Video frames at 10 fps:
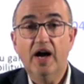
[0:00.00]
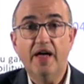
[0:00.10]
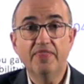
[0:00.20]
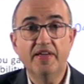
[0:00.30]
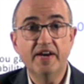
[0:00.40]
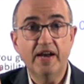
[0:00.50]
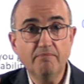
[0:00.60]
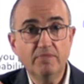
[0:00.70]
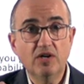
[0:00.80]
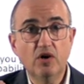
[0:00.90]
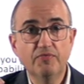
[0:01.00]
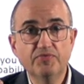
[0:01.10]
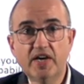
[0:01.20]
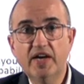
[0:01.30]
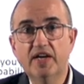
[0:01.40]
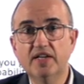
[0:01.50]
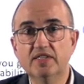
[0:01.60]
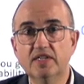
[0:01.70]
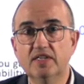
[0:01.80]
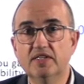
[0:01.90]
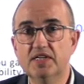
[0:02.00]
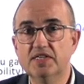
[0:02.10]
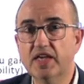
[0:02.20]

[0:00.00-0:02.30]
And the number obtained in this